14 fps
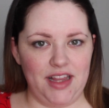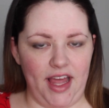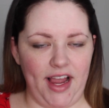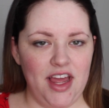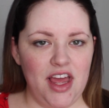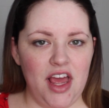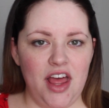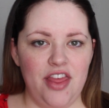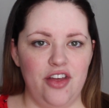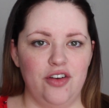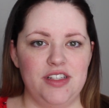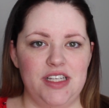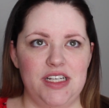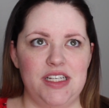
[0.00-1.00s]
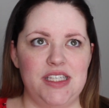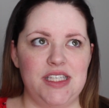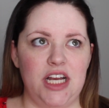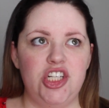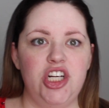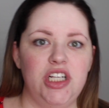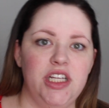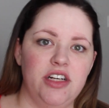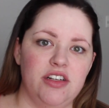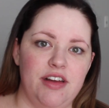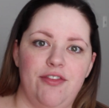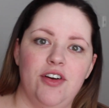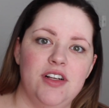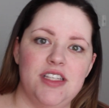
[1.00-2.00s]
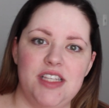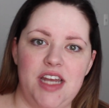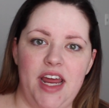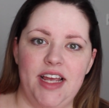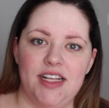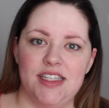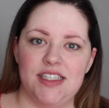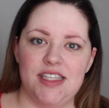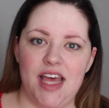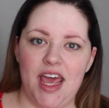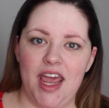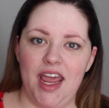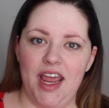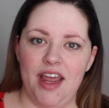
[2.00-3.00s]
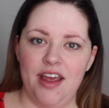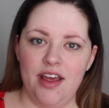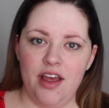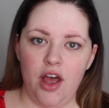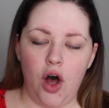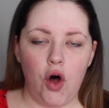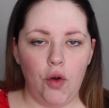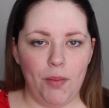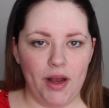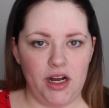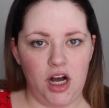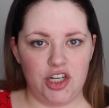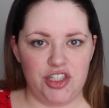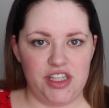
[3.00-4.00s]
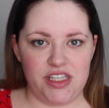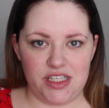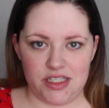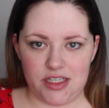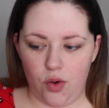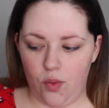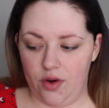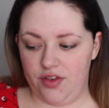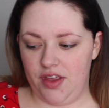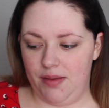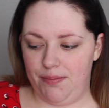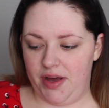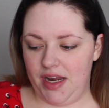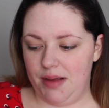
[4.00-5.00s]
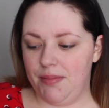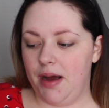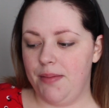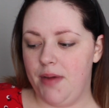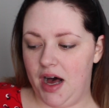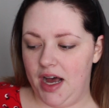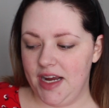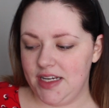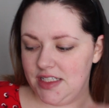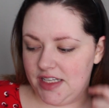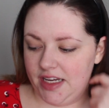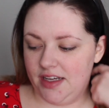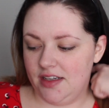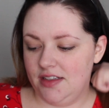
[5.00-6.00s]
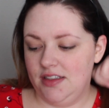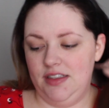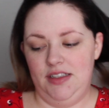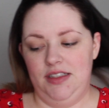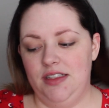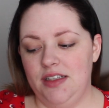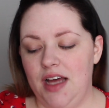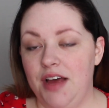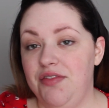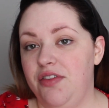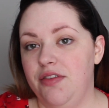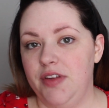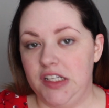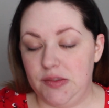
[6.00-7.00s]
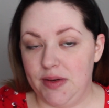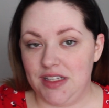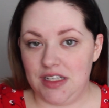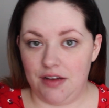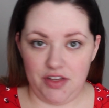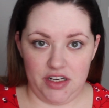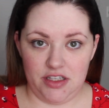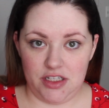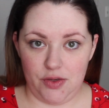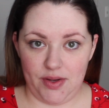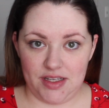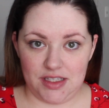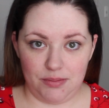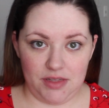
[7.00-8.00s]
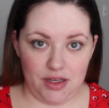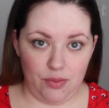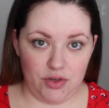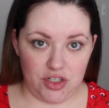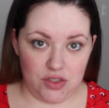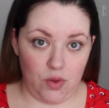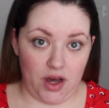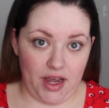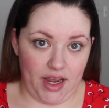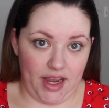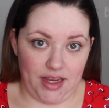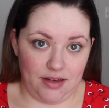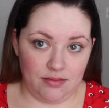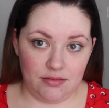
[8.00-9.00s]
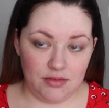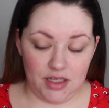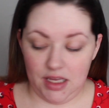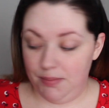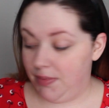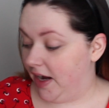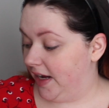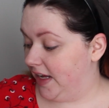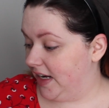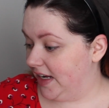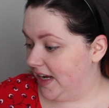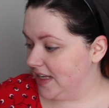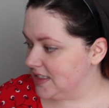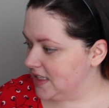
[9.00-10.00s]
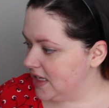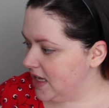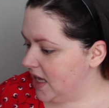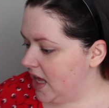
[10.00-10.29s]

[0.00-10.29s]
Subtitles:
Like, there isn't such a clear difference that I can say, oh my gosh, this is so worth it. But in my mind, like, I've convinced myself that it's doing something, which is why I keep buying it, I guess.